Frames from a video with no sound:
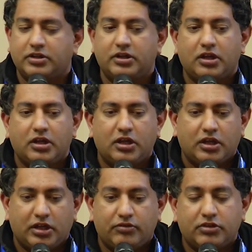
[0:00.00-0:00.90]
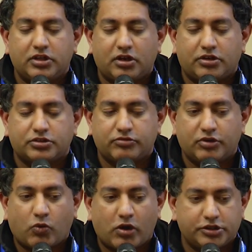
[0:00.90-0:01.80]
And it really also
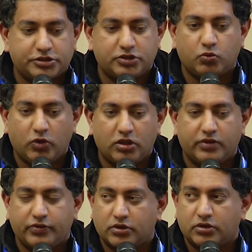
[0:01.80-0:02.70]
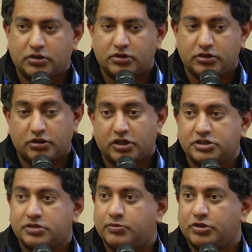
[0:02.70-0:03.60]
requires the will of your
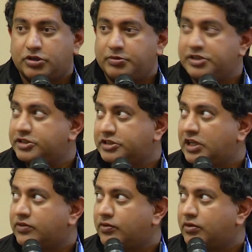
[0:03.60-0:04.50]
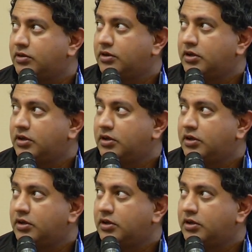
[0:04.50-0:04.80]
customer to be successful.